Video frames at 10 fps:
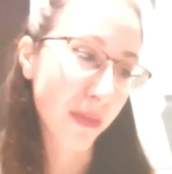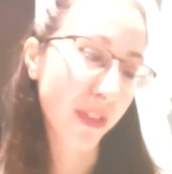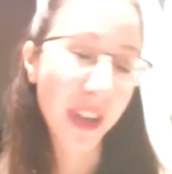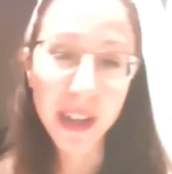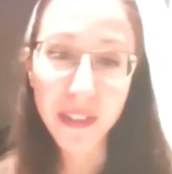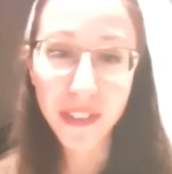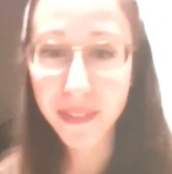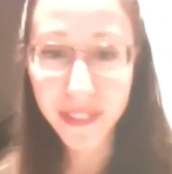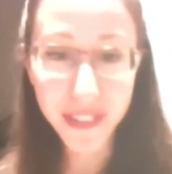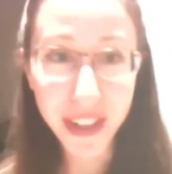she is
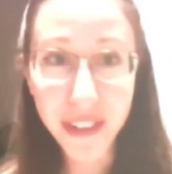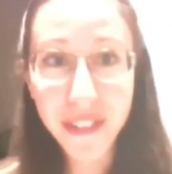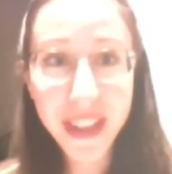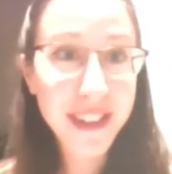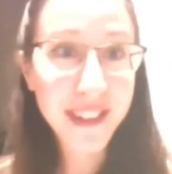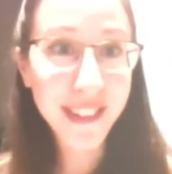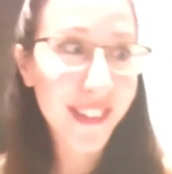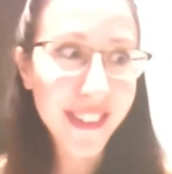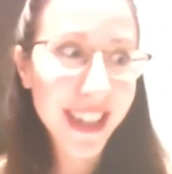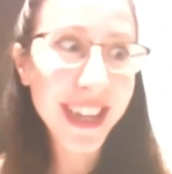Satan's
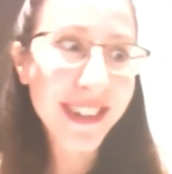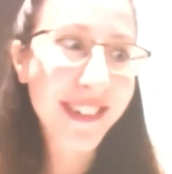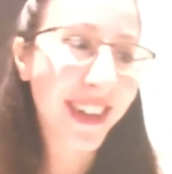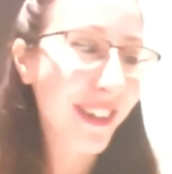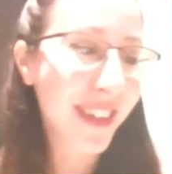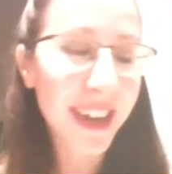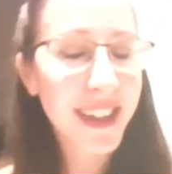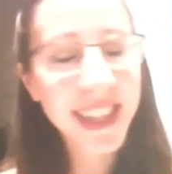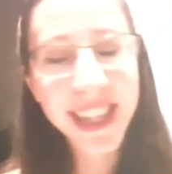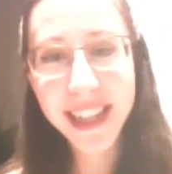seed? You know,
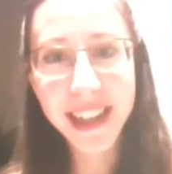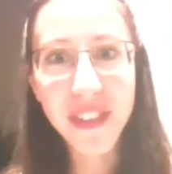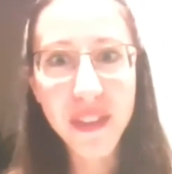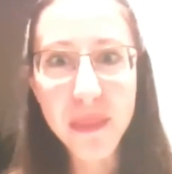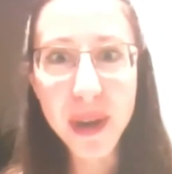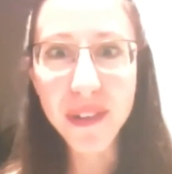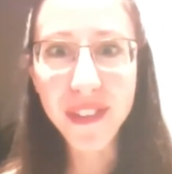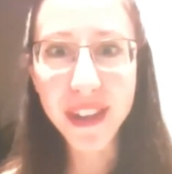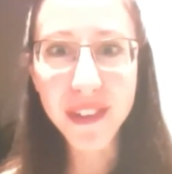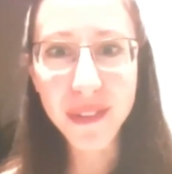that's the most
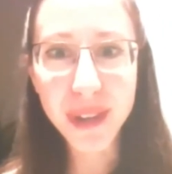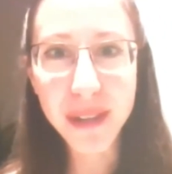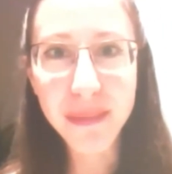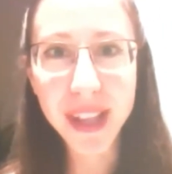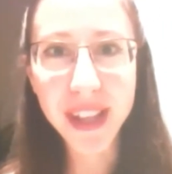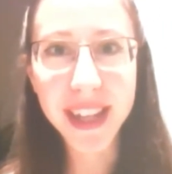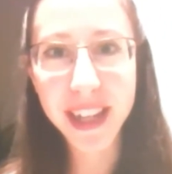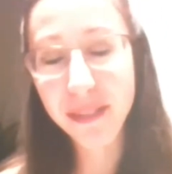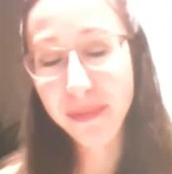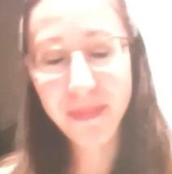extreme, that, you
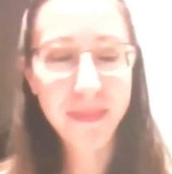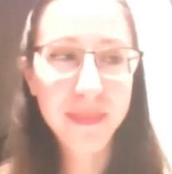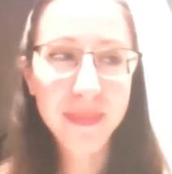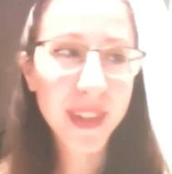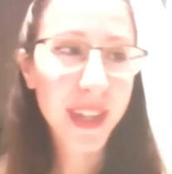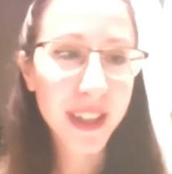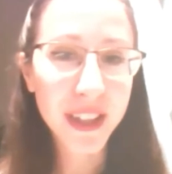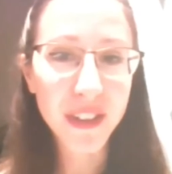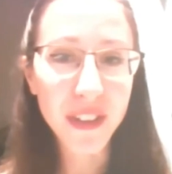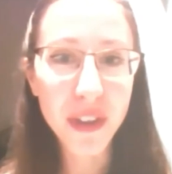know, that
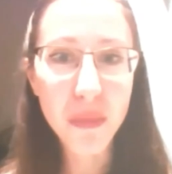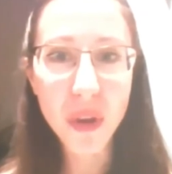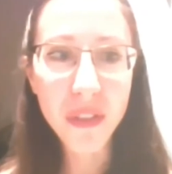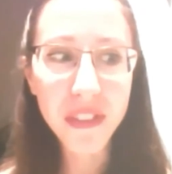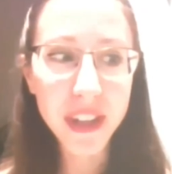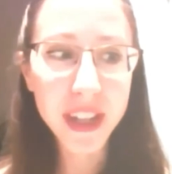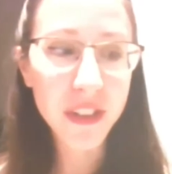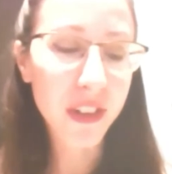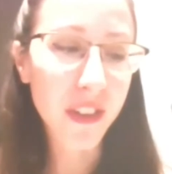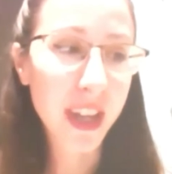she's unwanted,
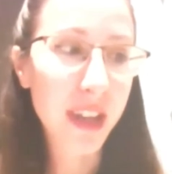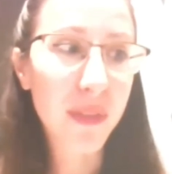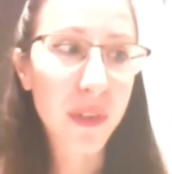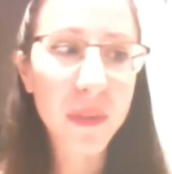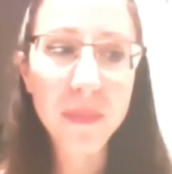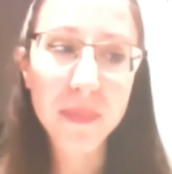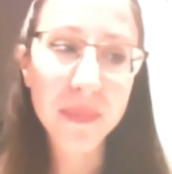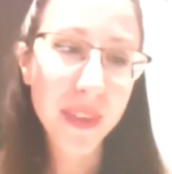she's evil.